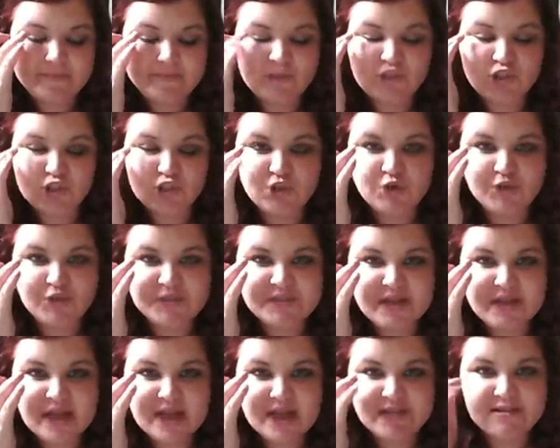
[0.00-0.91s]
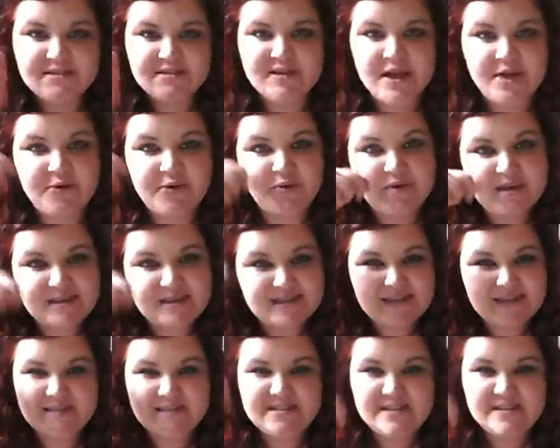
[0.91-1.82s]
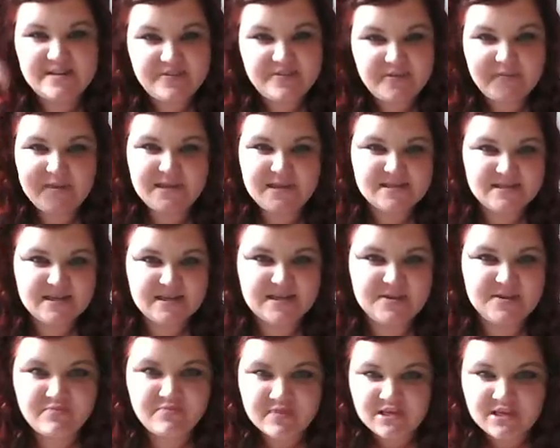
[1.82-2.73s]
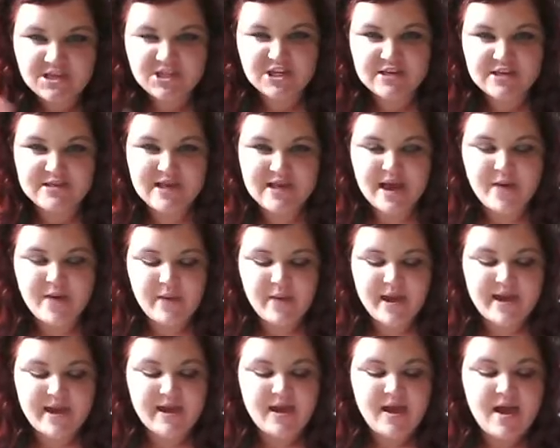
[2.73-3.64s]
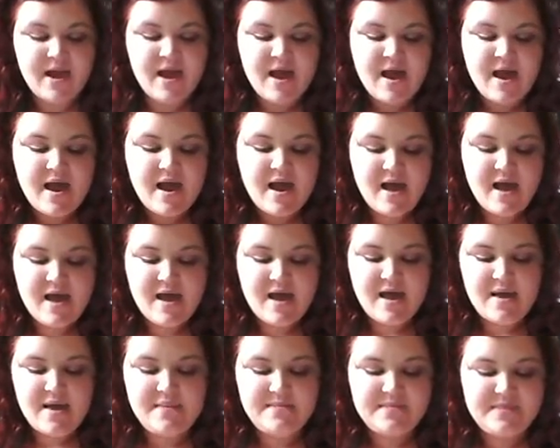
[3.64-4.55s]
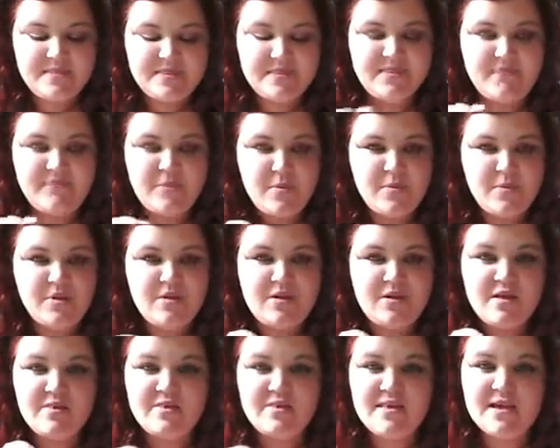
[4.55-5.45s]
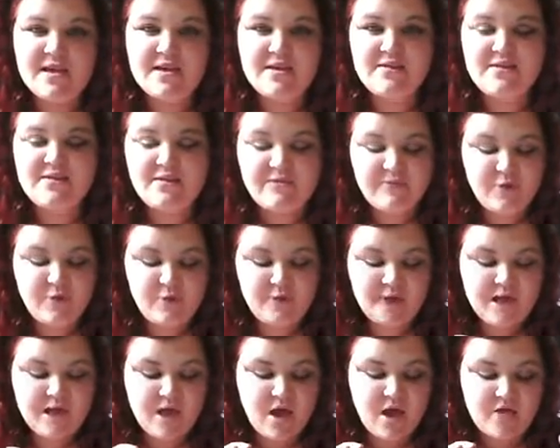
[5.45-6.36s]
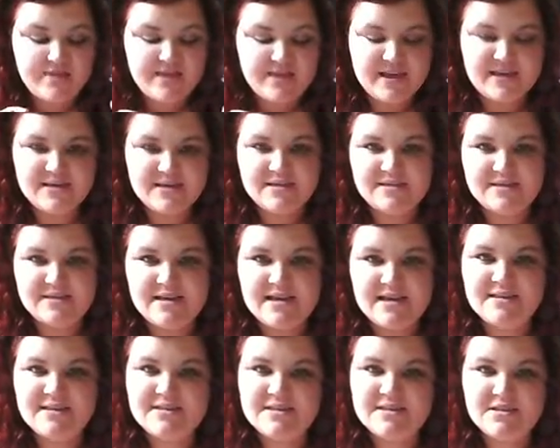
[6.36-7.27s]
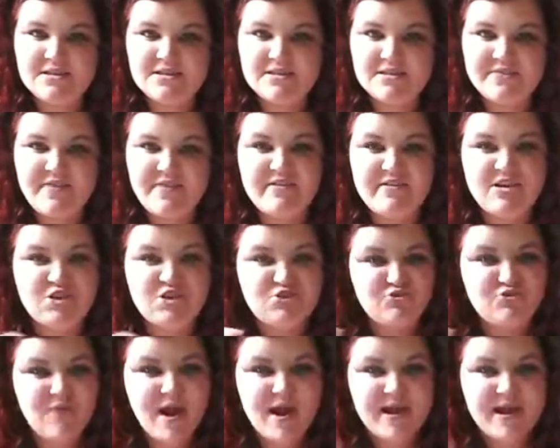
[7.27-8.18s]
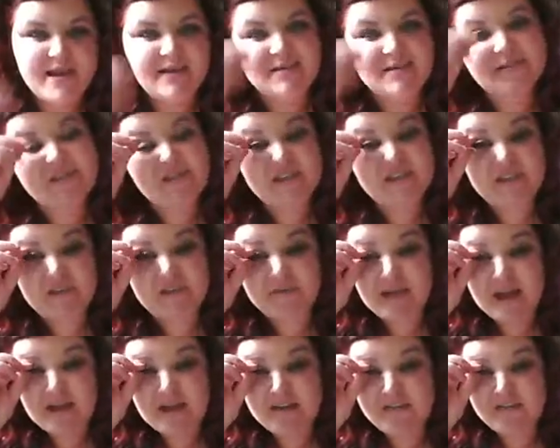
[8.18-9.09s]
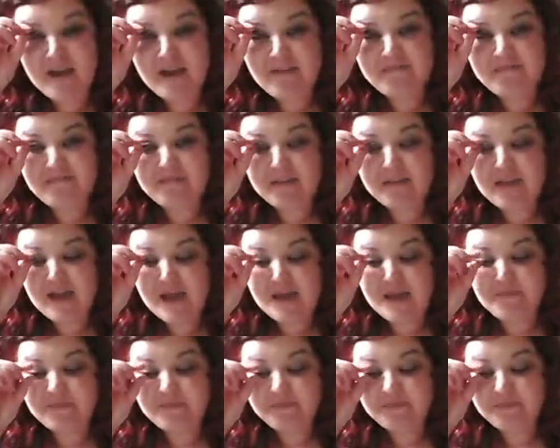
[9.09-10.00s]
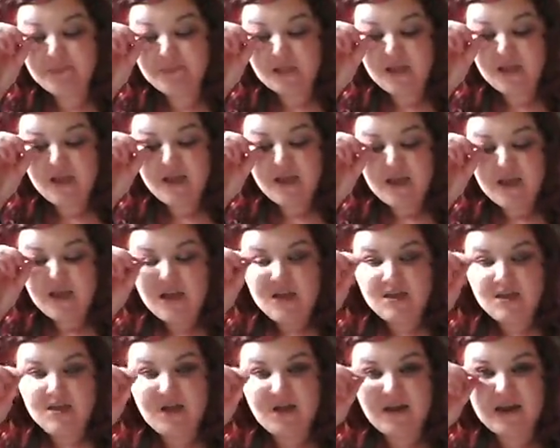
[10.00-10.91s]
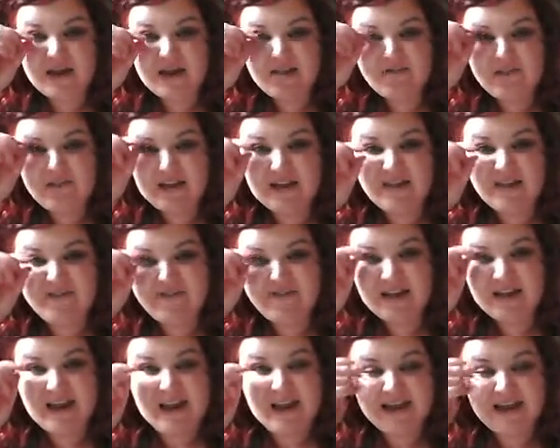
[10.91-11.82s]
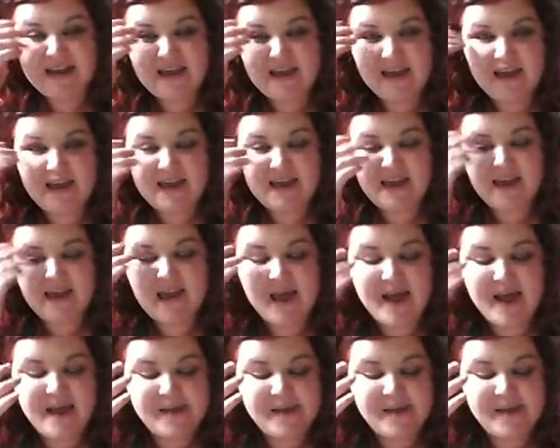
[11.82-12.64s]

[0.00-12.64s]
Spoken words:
shorter, so it's easier for me to reach it that way. The formula on this isn't very drying, so you don't kind of have the kind of really flaky